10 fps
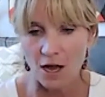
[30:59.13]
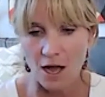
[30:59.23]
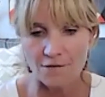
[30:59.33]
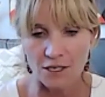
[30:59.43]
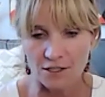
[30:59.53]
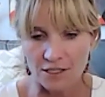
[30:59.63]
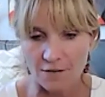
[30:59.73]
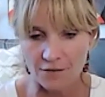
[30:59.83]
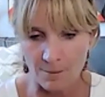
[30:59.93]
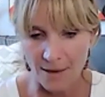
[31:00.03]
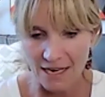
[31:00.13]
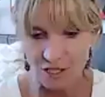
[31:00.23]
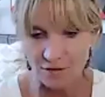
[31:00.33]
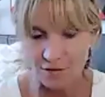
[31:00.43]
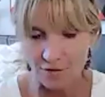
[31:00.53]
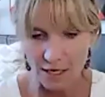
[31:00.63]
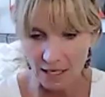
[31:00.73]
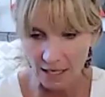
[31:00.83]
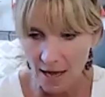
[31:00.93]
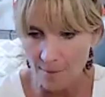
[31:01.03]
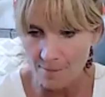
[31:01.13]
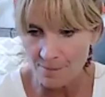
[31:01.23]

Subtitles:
offering yourself compassion for fucking up,